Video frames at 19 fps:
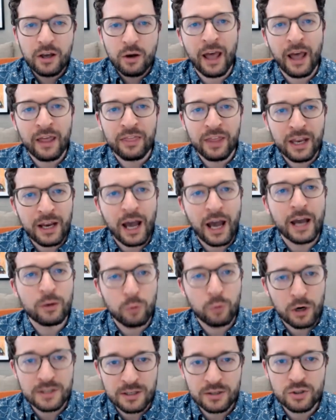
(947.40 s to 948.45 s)
Then I'd
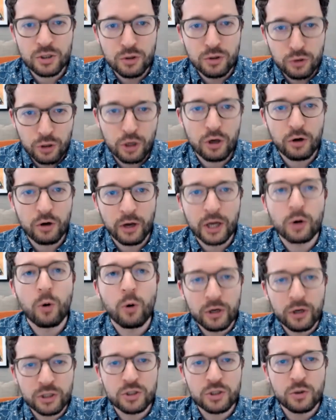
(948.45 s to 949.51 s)
want to know
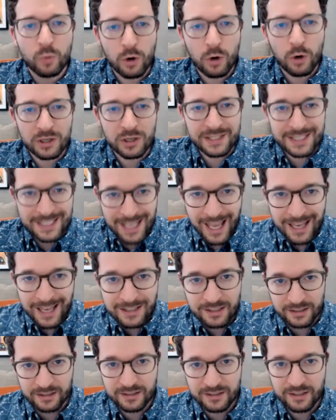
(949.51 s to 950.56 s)
according to what
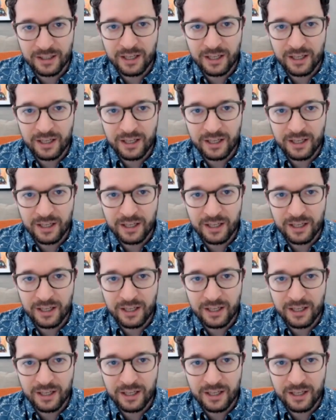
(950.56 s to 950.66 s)
standard.